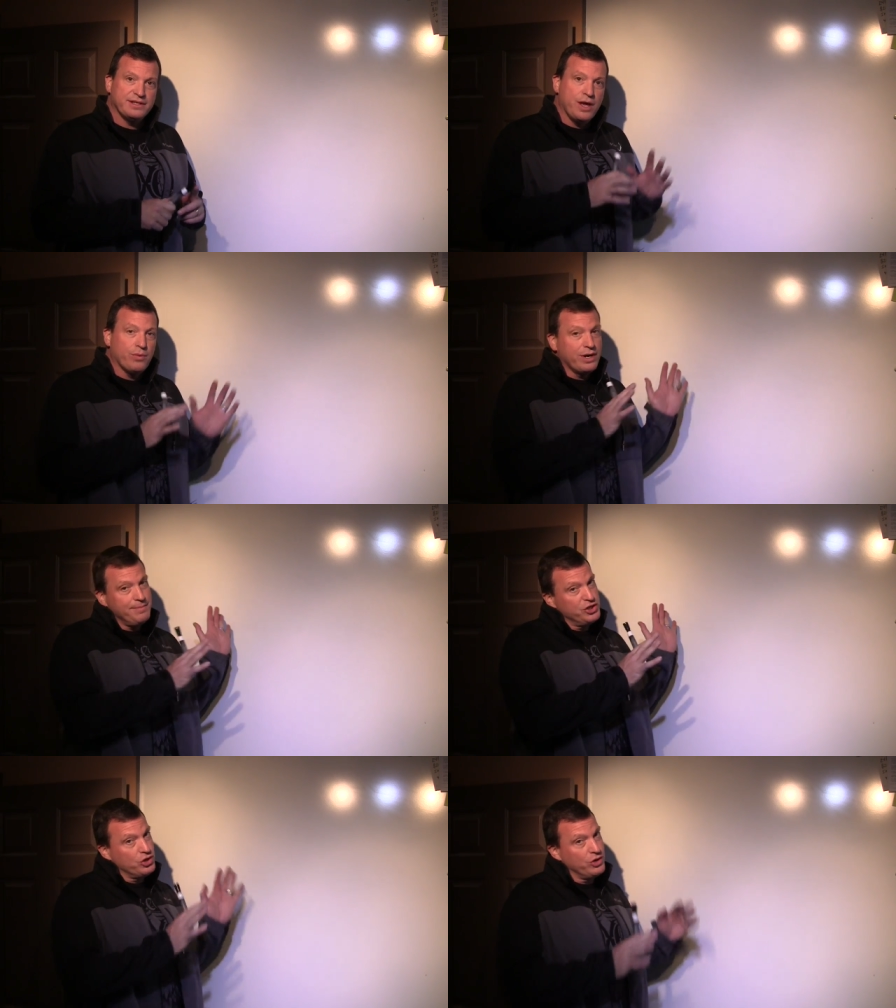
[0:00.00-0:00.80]
Now what I'm
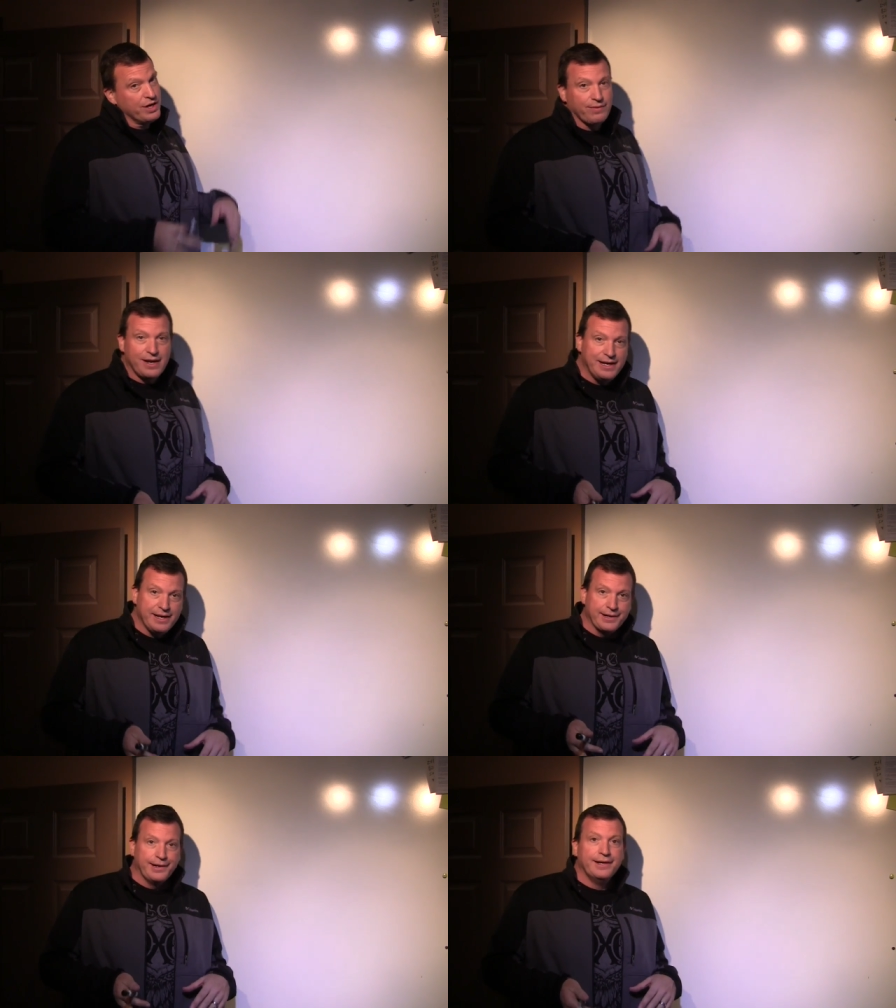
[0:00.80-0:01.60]
gonna show you right
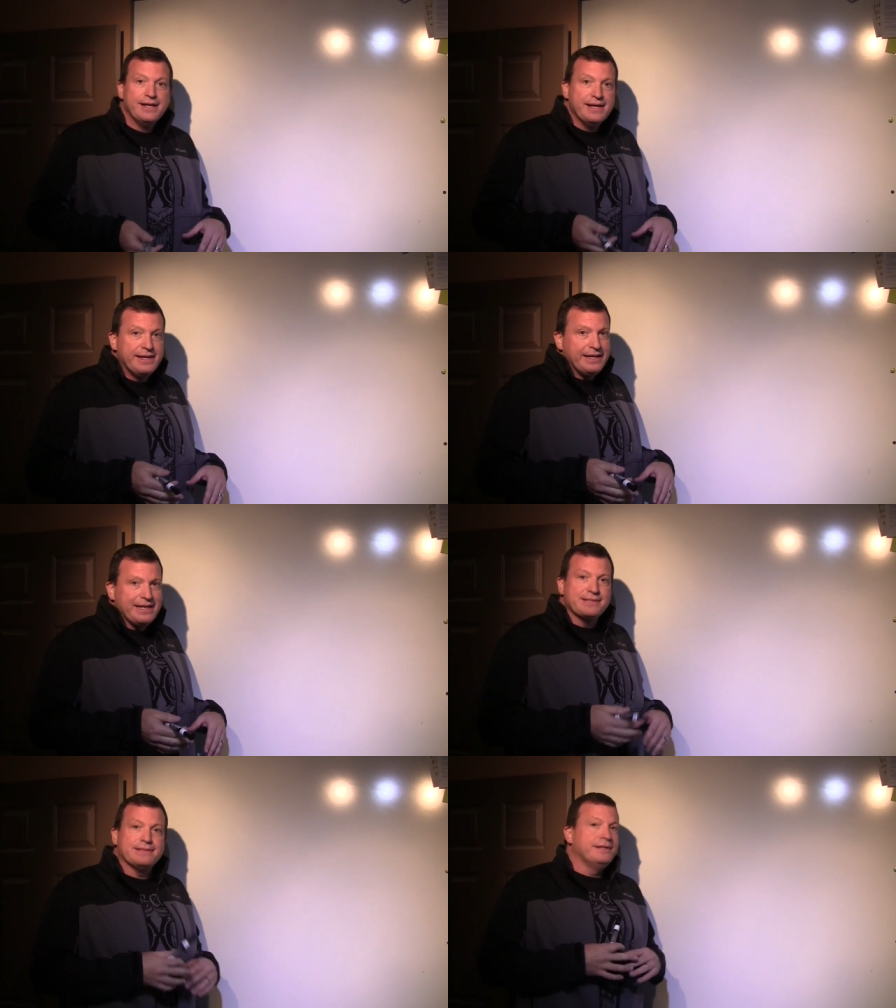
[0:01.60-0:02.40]
here
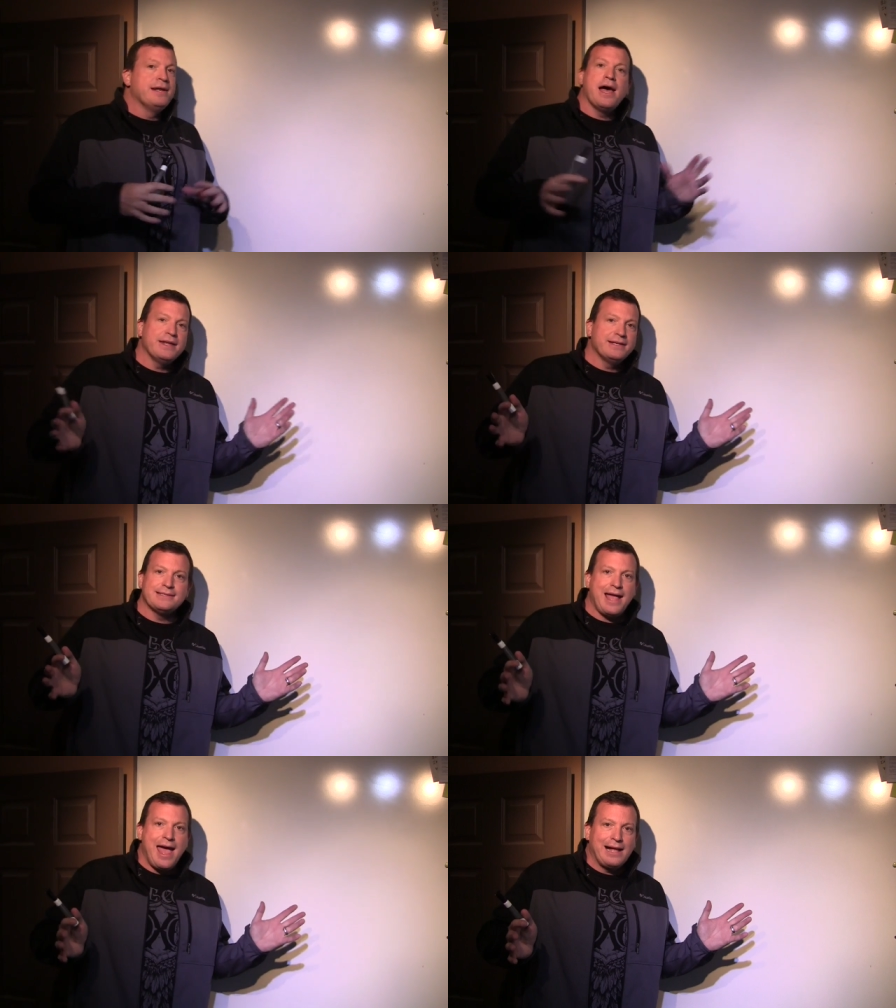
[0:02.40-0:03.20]
is not
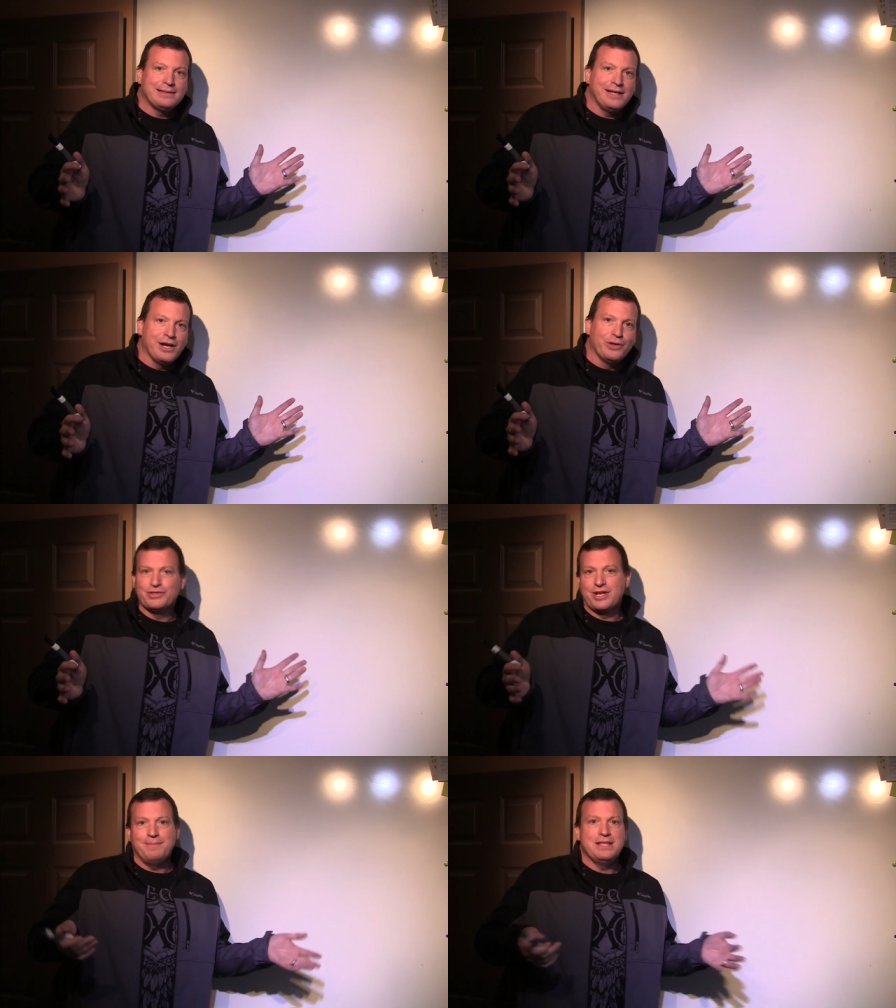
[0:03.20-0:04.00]
exact.
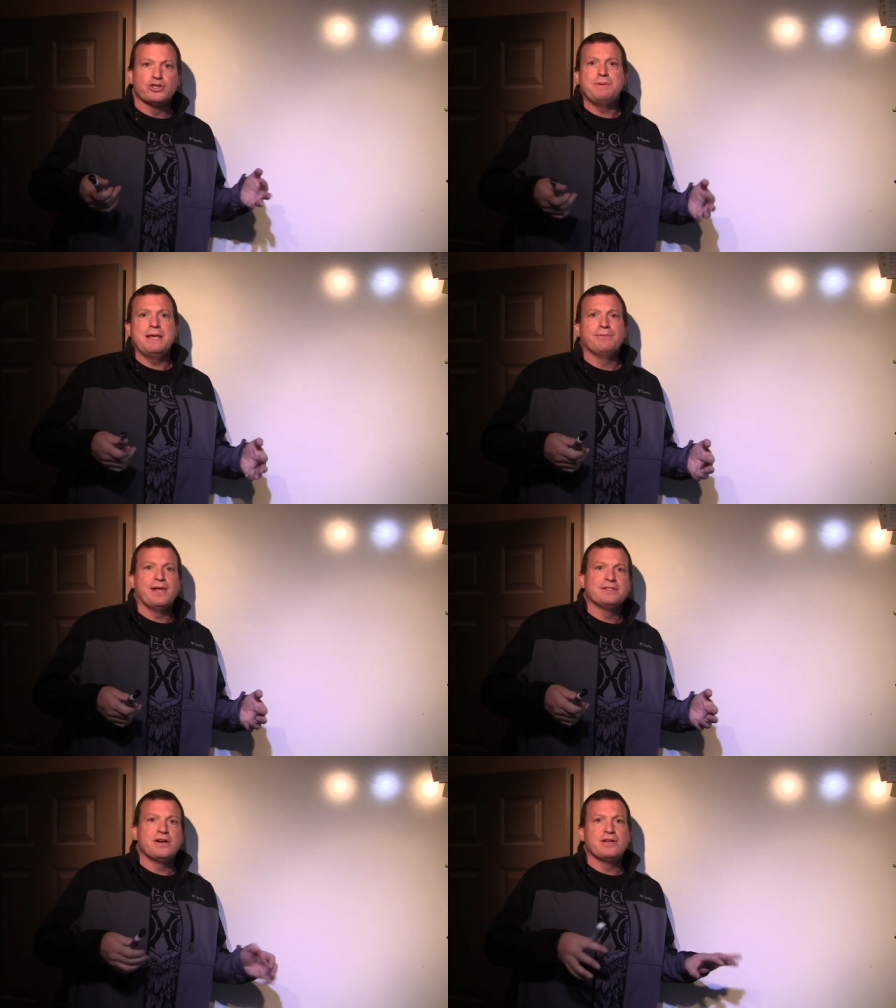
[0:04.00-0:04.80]
There's going to be those people
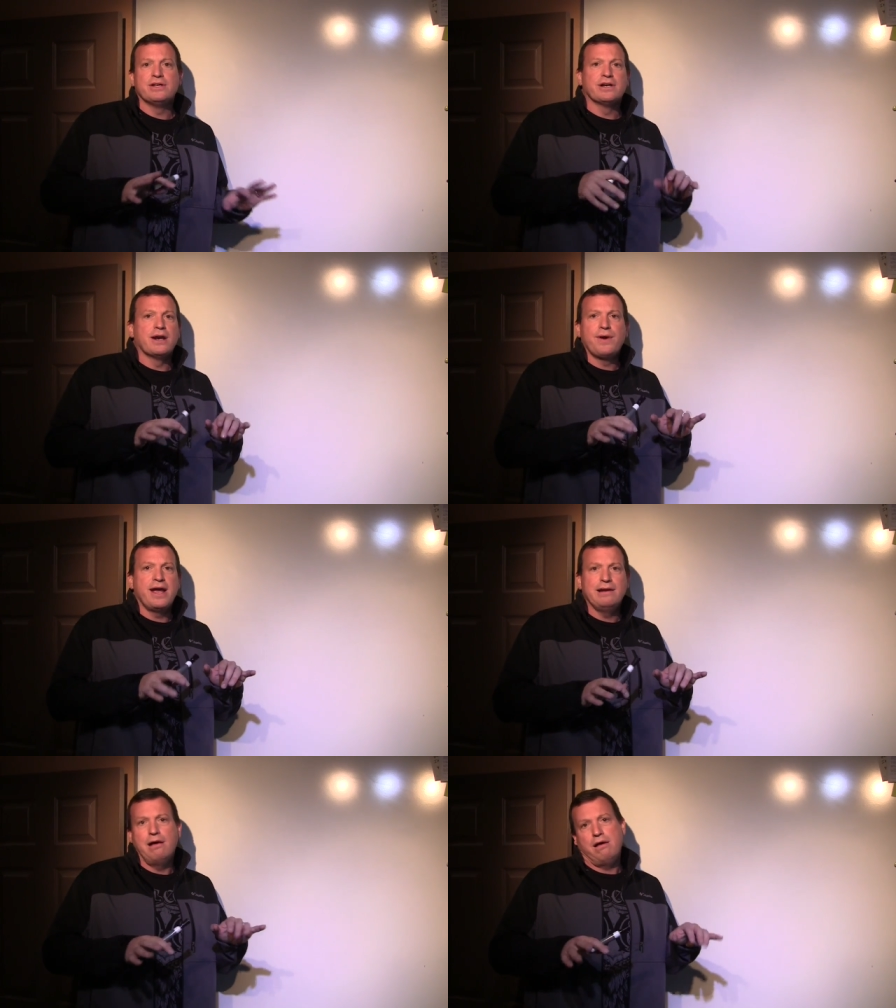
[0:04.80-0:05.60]
out there that are going to
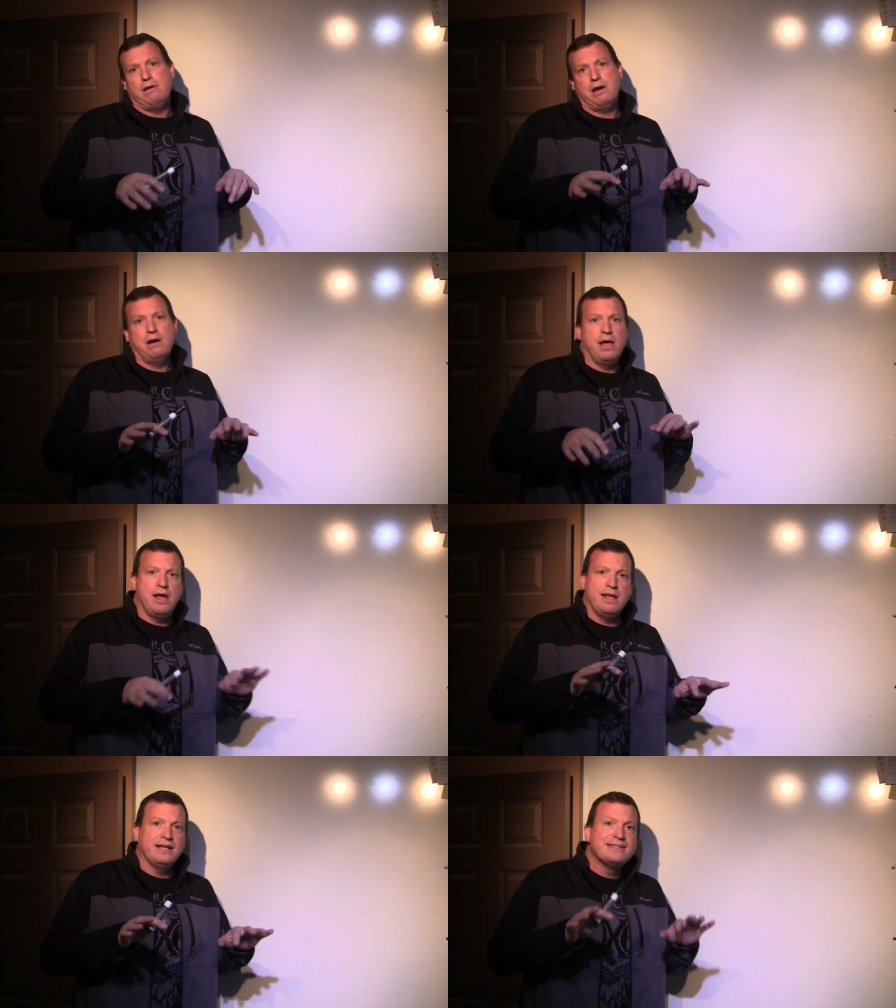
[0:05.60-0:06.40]
write, oh, you're
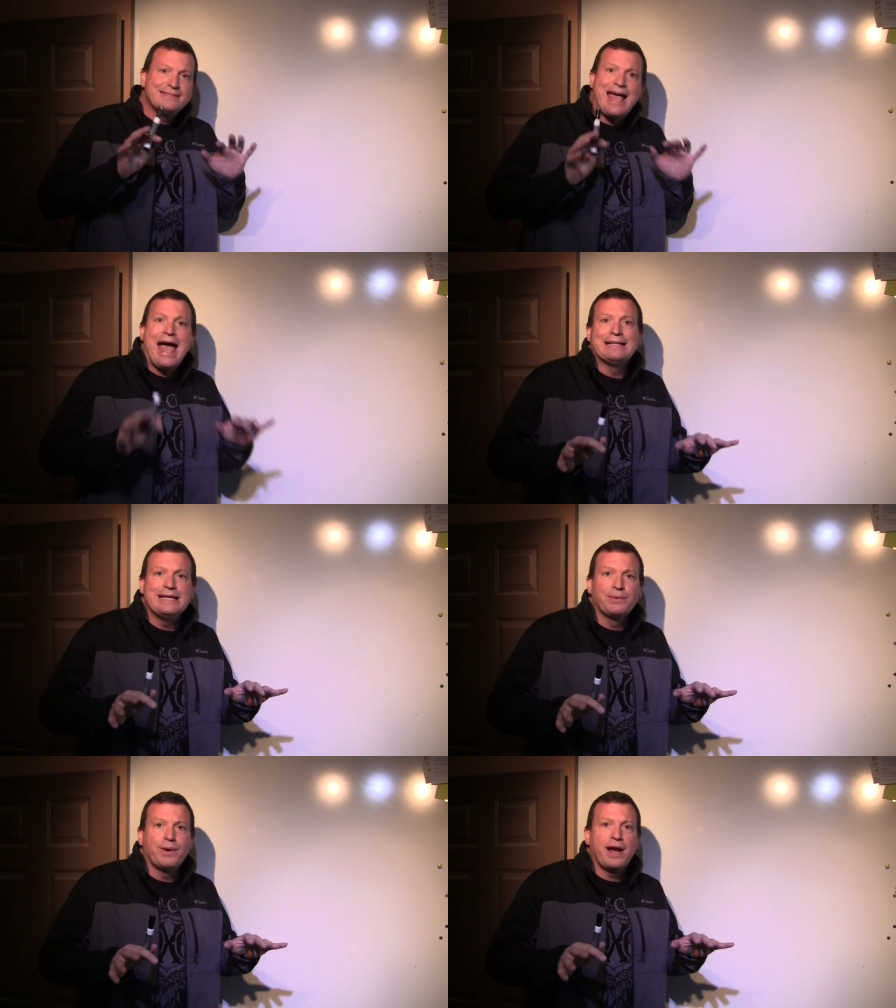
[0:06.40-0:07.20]
not
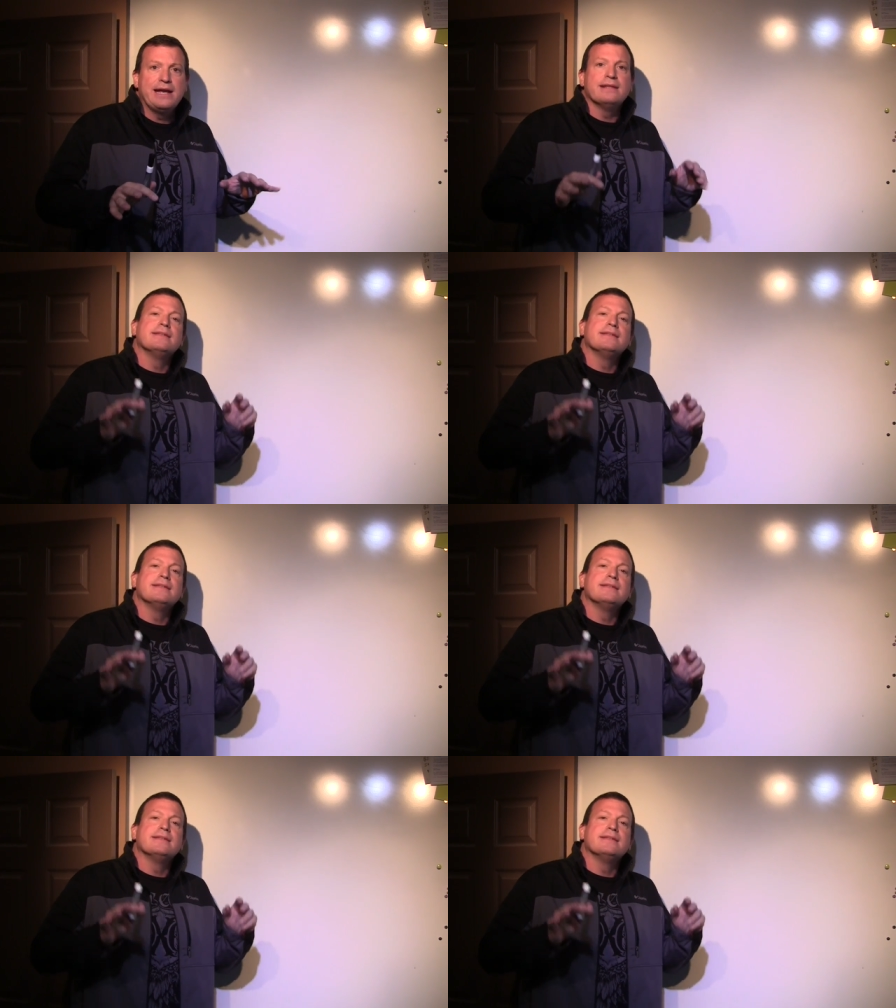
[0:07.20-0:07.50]
exactly right.